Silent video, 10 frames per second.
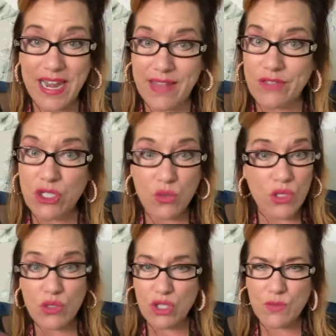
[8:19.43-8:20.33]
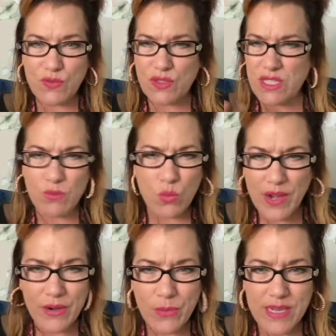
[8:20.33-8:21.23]
I have two YouTubes for some
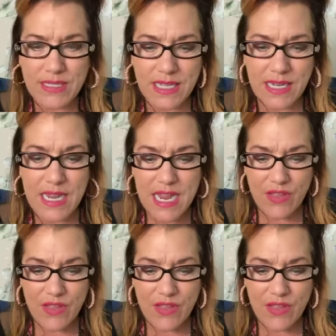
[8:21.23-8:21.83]
weird reason.